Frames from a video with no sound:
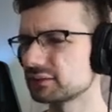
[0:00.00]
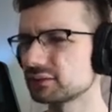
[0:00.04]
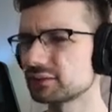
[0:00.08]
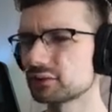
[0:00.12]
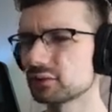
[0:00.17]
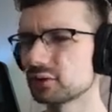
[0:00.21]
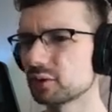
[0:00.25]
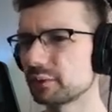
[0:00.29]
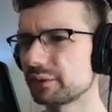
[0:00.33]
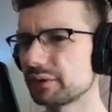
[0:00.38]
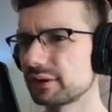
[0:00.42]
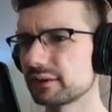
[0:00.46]

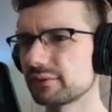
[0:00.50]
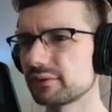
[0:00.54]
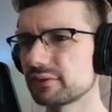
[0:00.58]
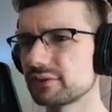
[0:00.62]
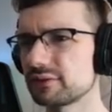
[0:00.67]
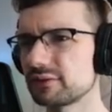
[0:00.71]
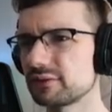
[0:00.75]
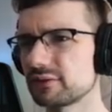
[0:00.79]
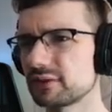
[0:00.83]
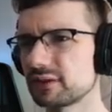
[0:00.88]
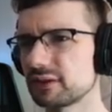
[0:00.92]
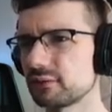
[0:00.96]
Or whatever
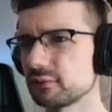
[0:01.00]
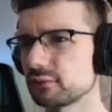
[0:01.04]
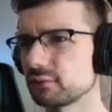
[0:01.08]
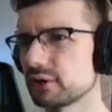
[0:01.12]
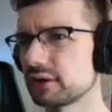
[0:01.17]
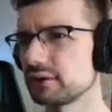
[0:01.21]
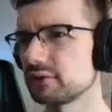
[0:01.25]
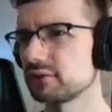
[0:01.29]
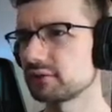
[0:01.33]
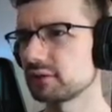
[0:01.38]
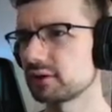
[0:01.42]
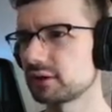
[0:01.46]
this thing
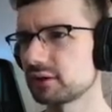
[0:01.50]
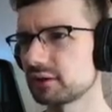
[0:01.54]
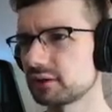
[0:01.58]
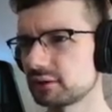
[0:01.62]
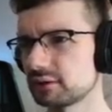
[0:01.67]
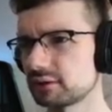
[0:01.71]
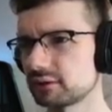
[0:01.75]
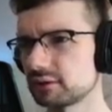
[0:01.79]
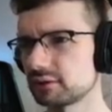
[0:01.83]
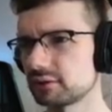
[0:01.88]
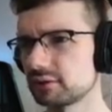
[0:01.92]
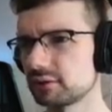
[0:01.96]
runs on?